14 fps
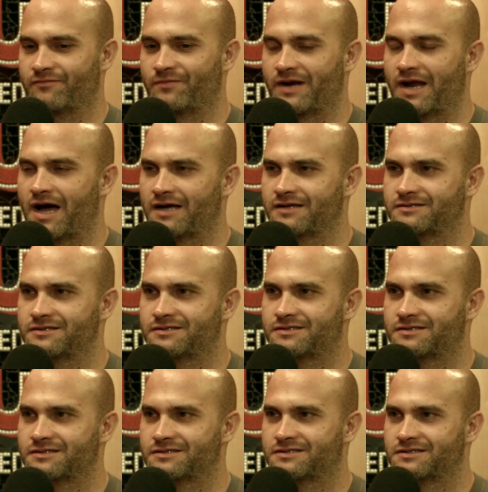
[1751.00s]
been on
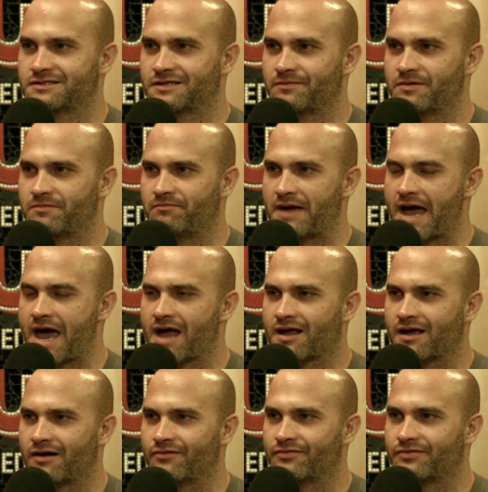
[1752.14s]
since I've been back.
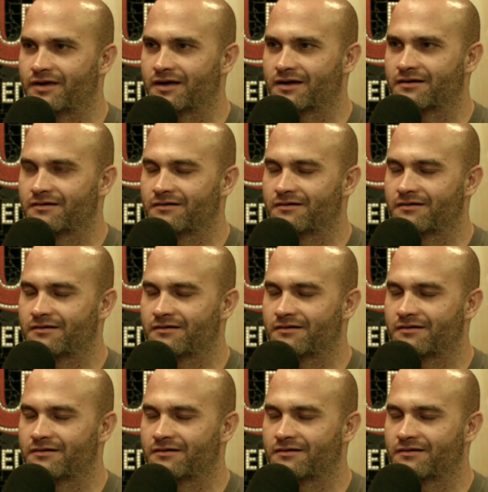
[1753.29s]
I don't think.